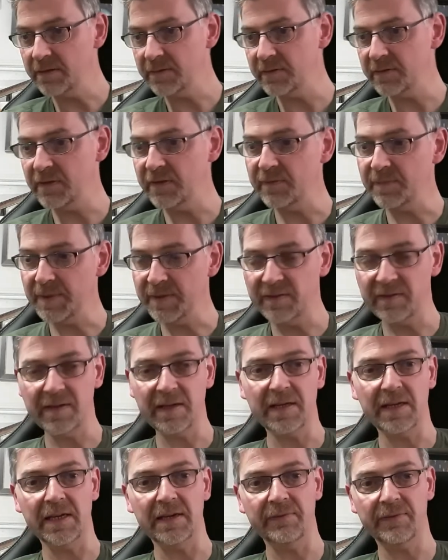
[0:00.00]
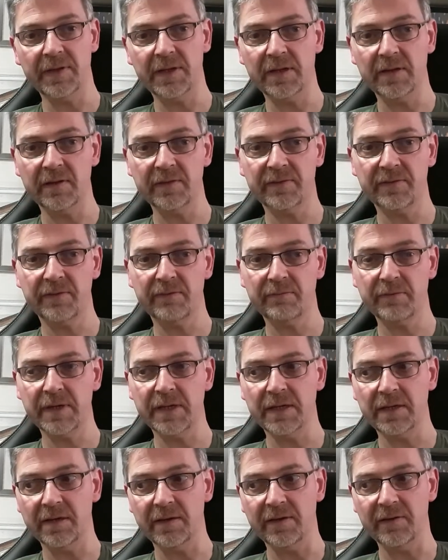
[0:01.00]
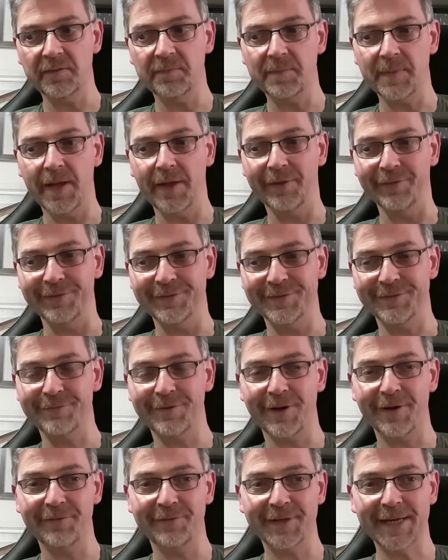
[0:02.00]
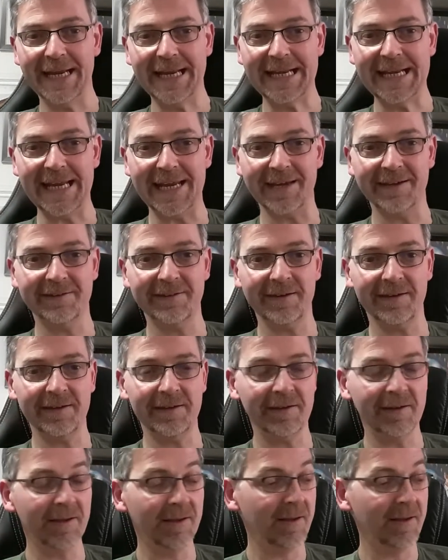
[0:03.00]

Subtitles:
She's been sitting here for the last 3.5 months rather neglected.